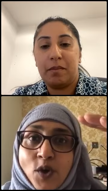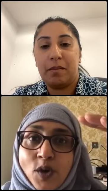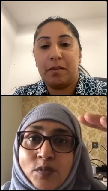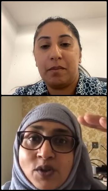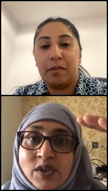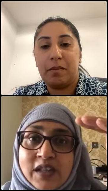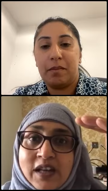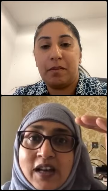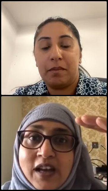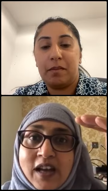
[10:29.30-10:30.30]
Speaker 1: of the hormones
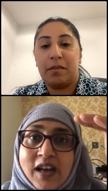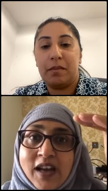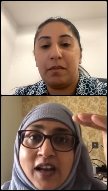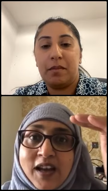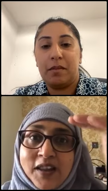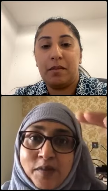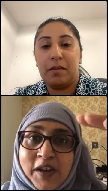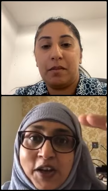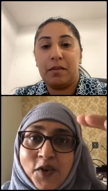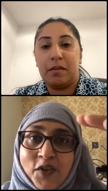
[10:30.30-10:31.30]
in the
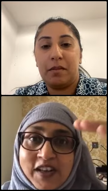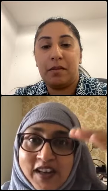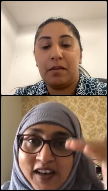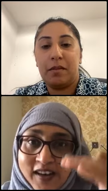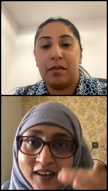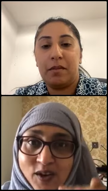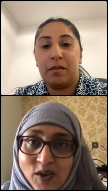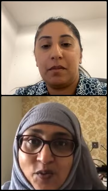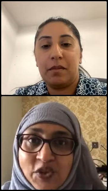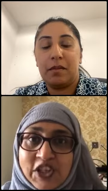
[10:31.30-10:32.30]
beginning of the day,
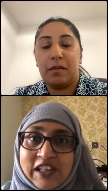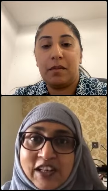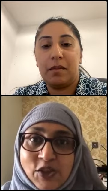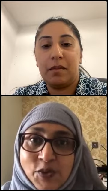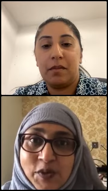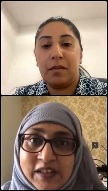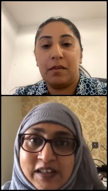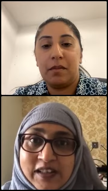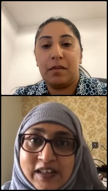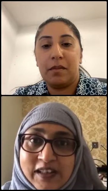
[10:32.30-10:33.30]
which declines
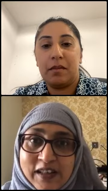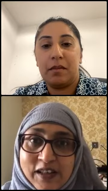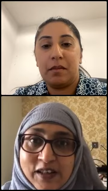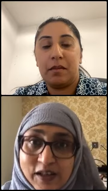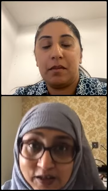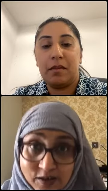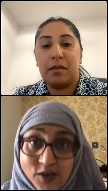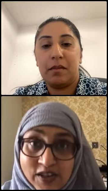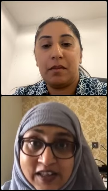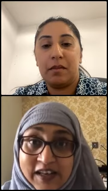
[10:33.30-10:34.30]
towards uh,
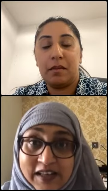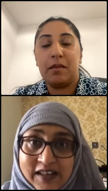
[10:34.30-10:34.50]
uh, the